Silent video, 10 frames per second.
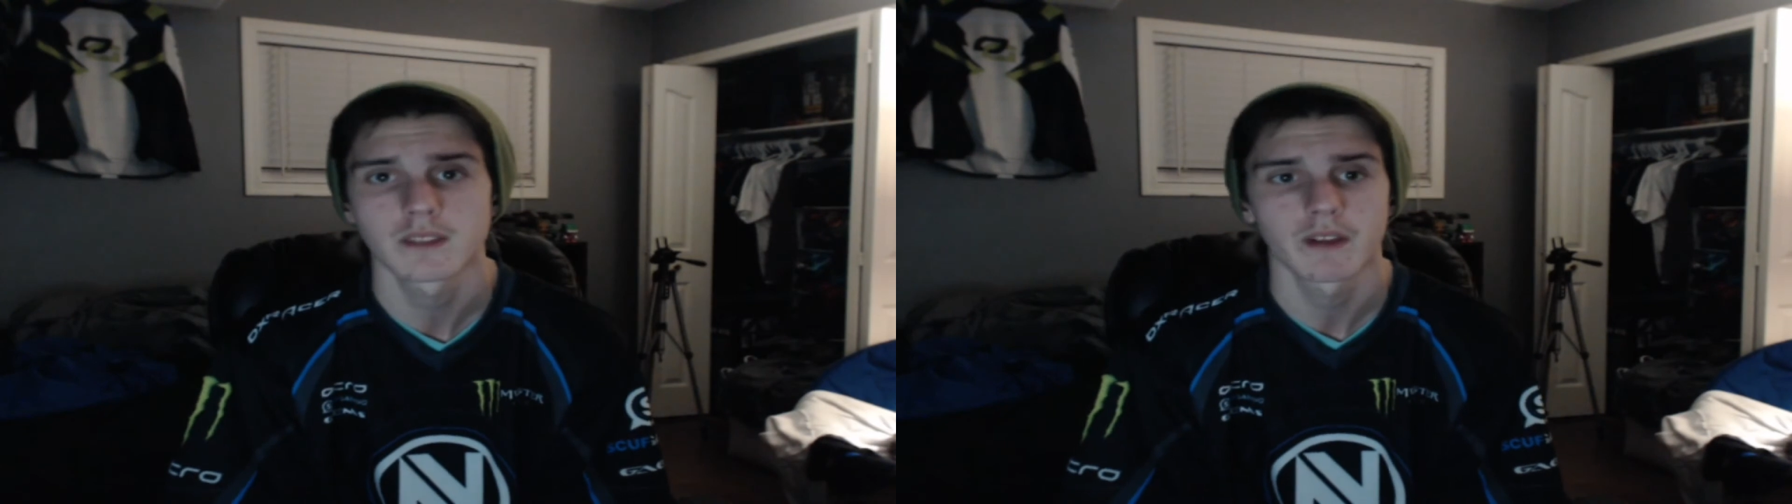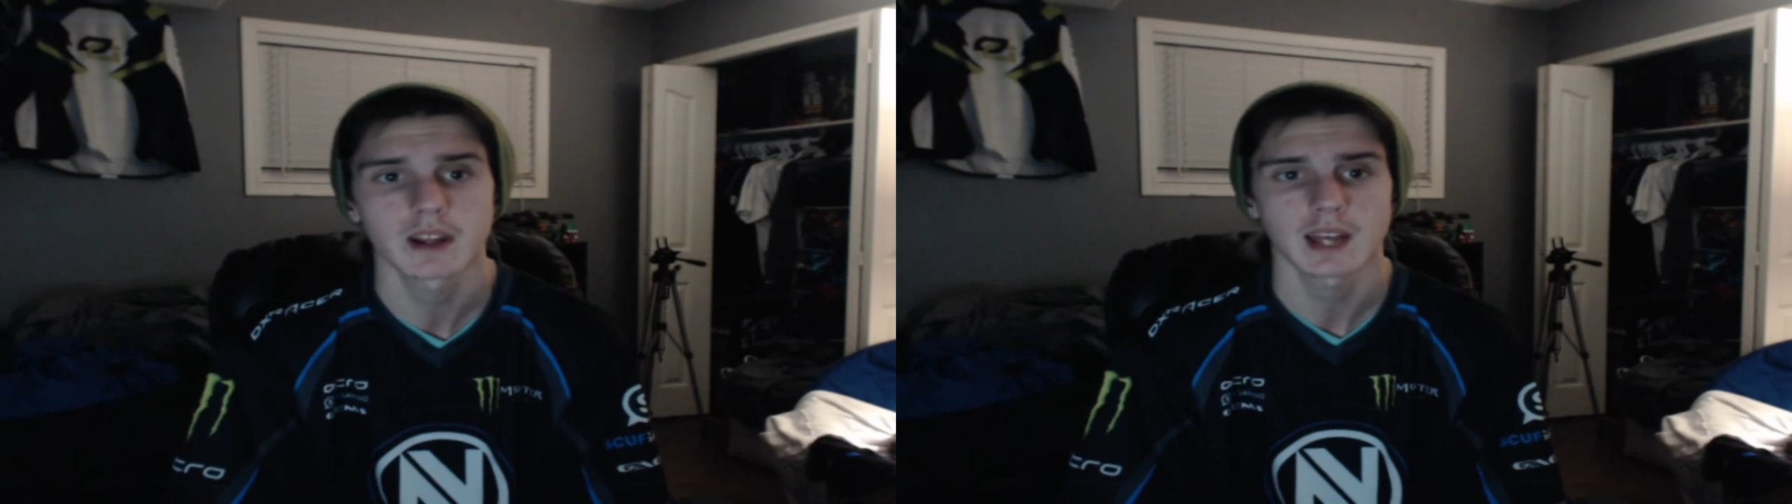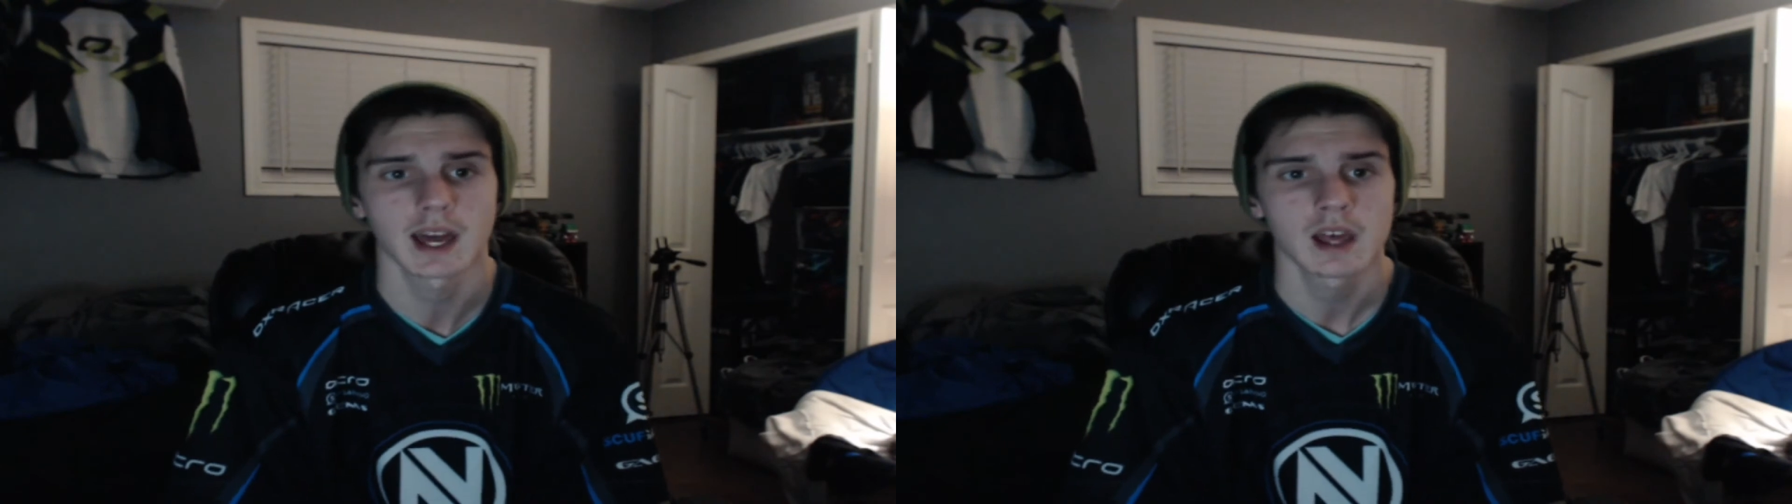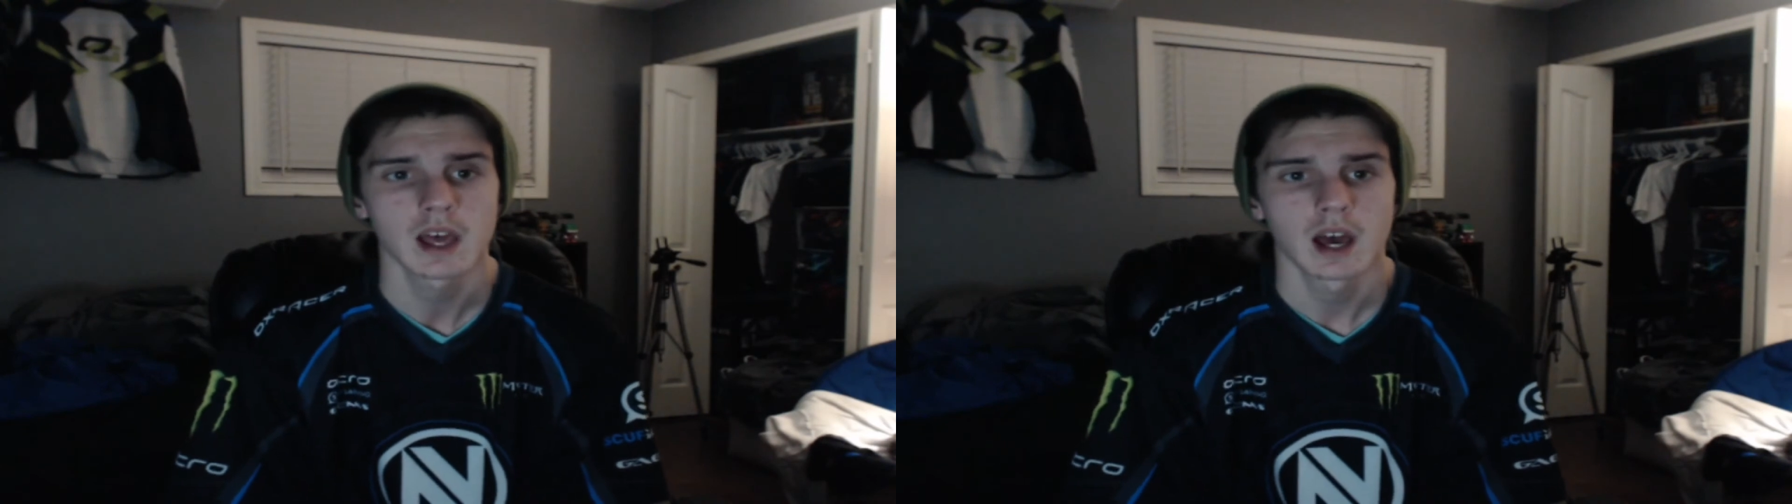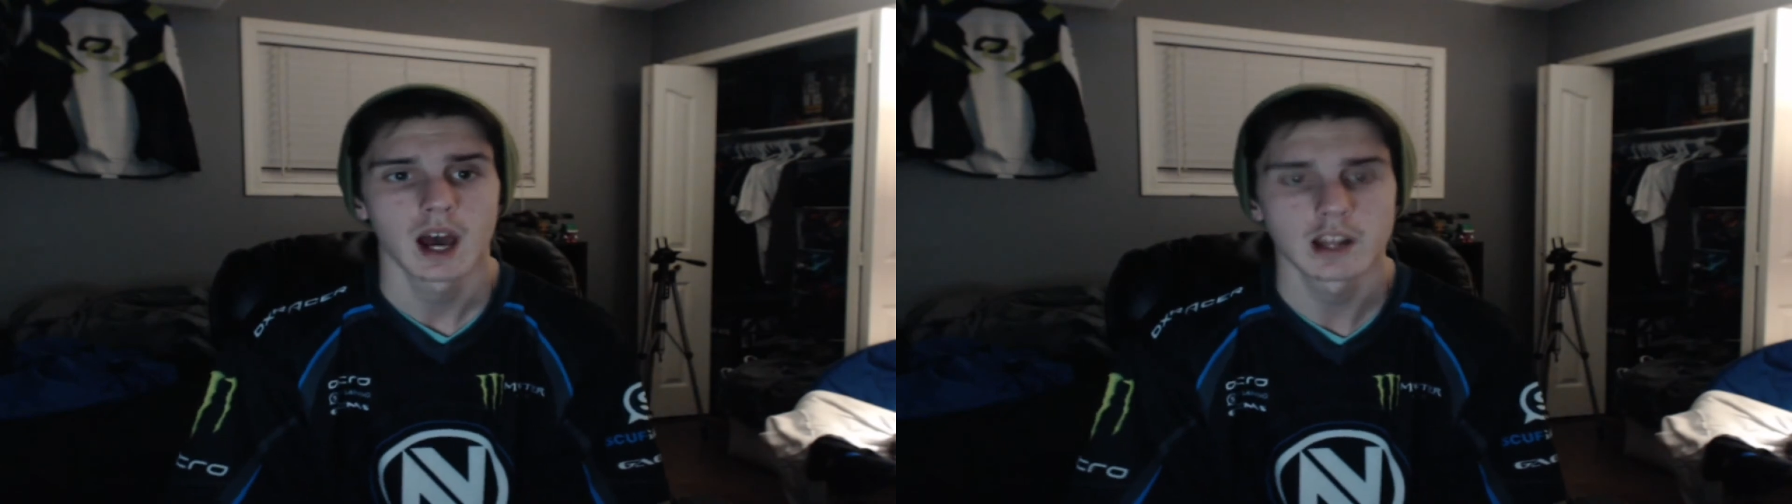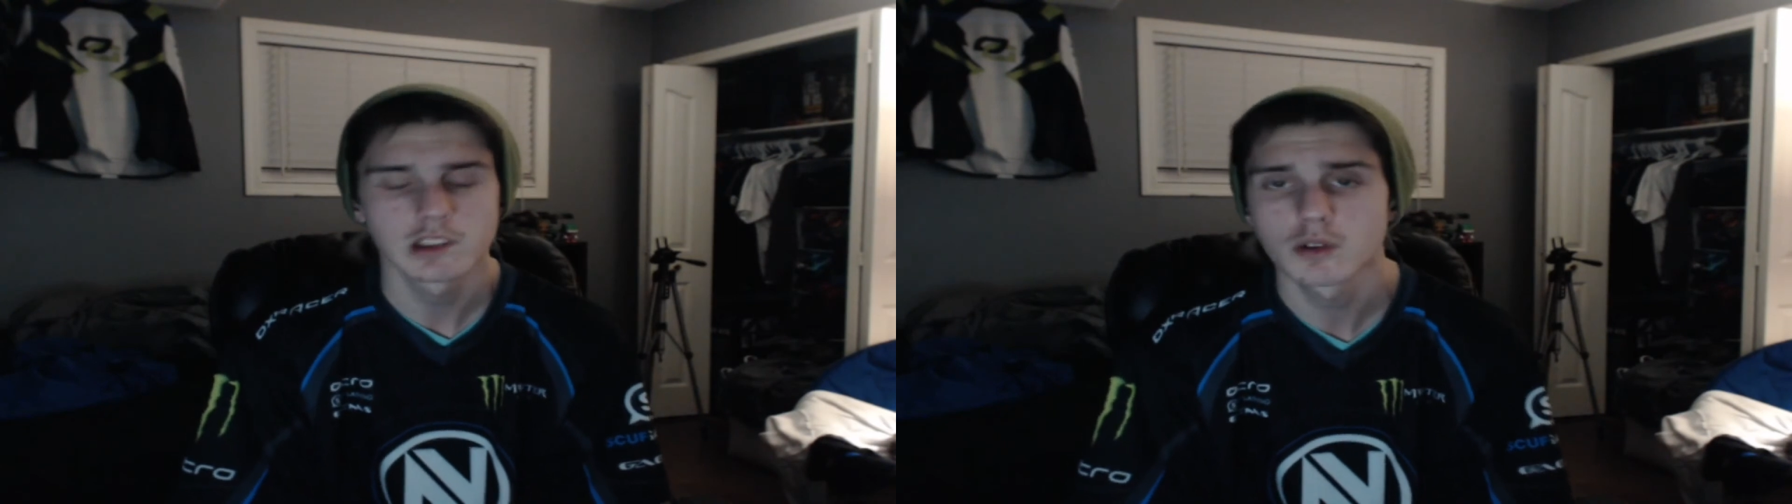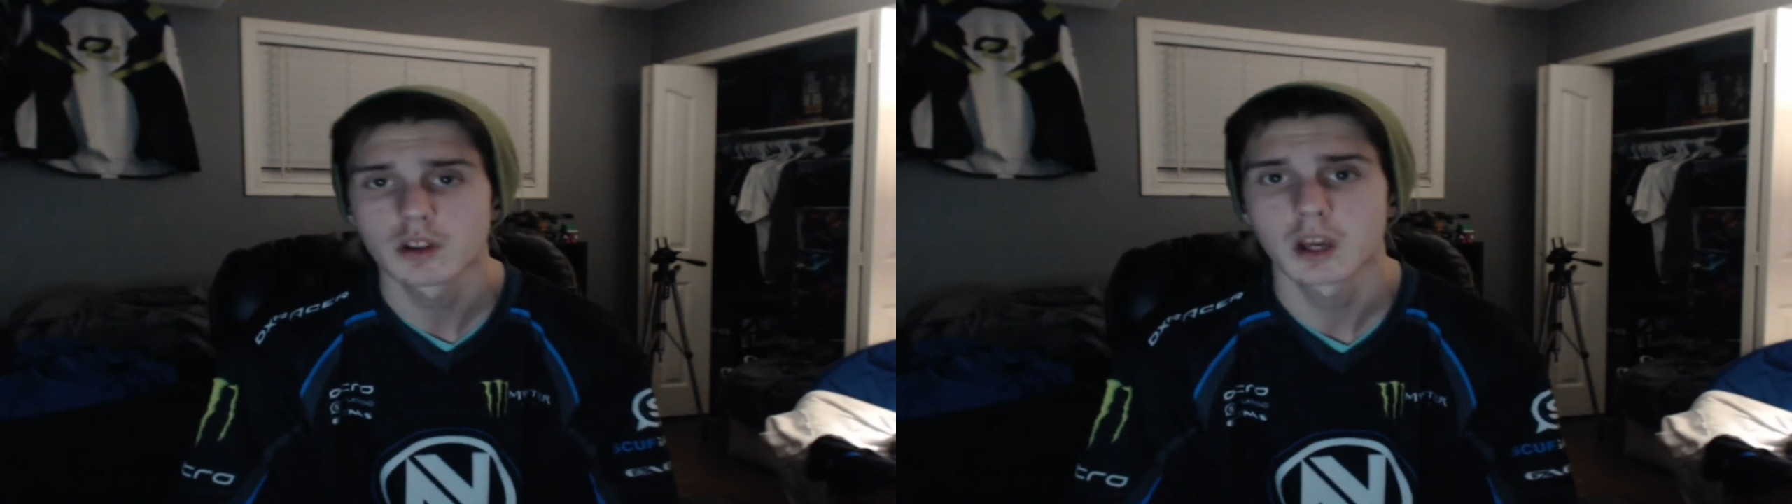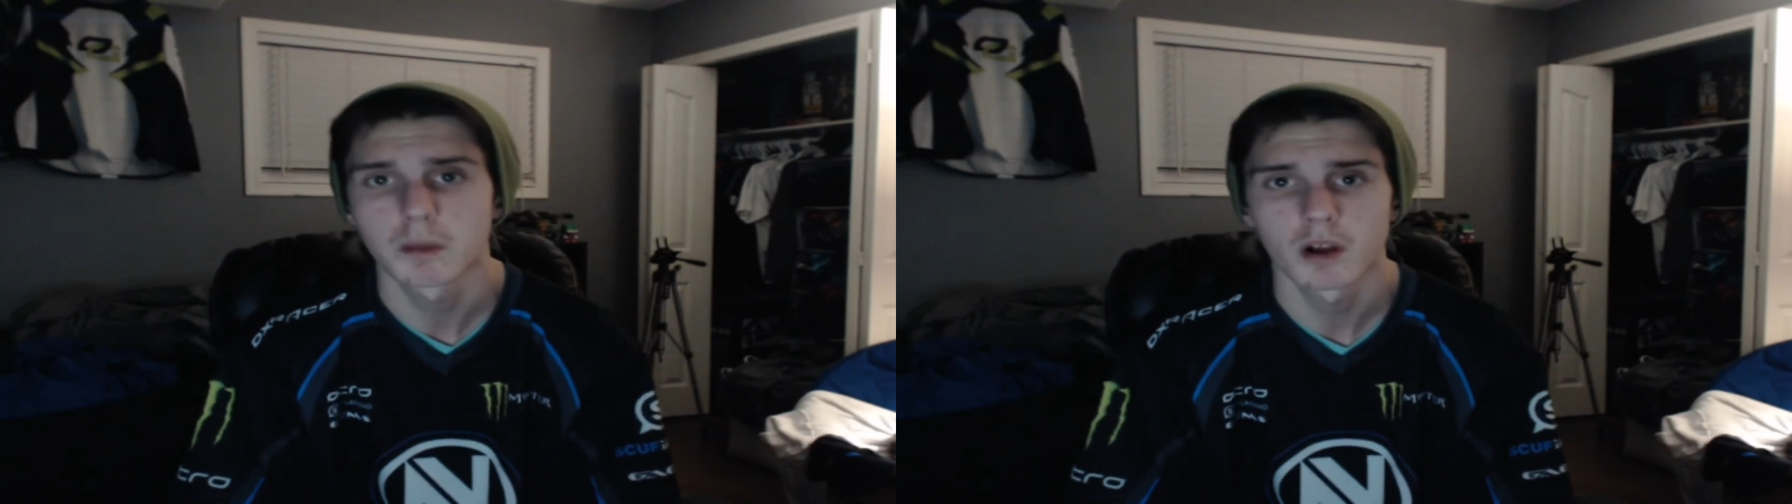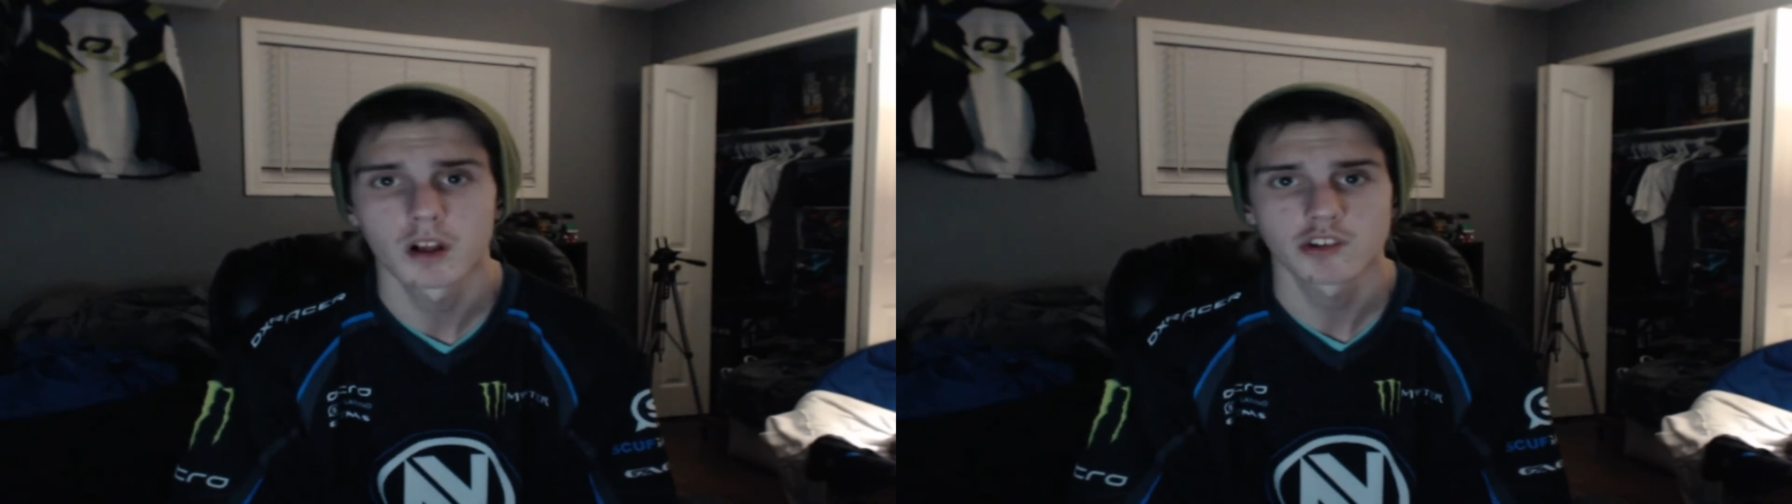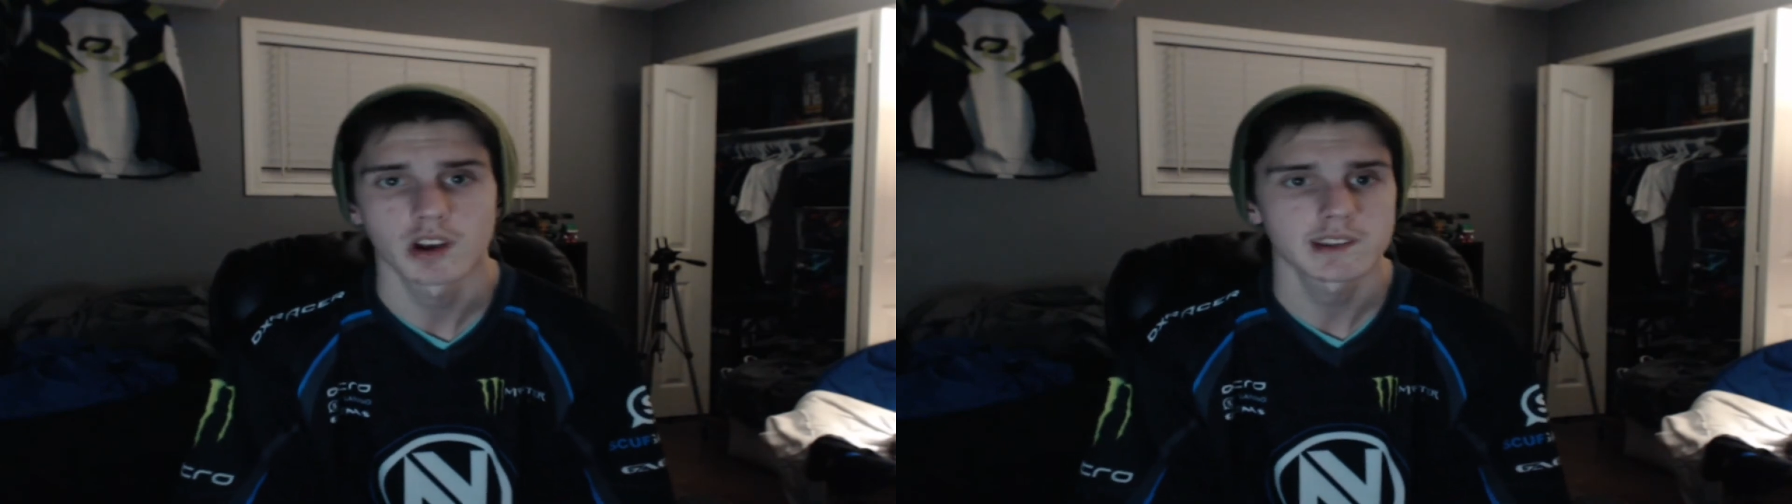like that, I do really
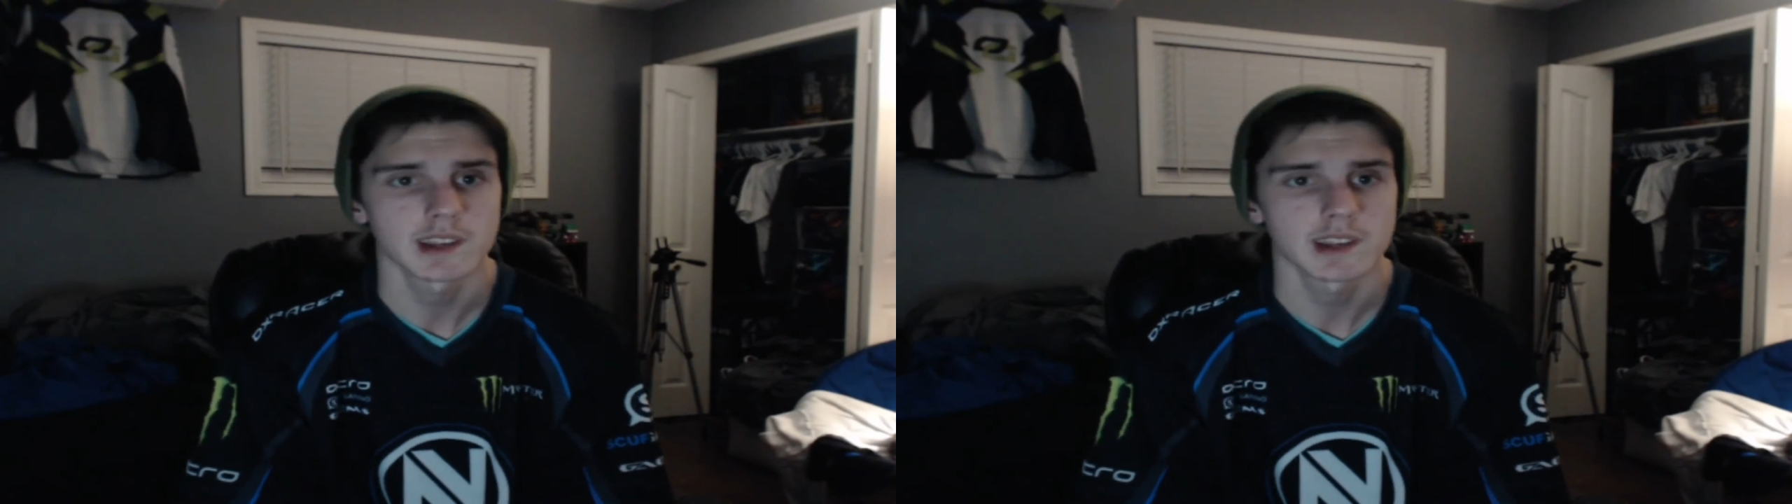apologize,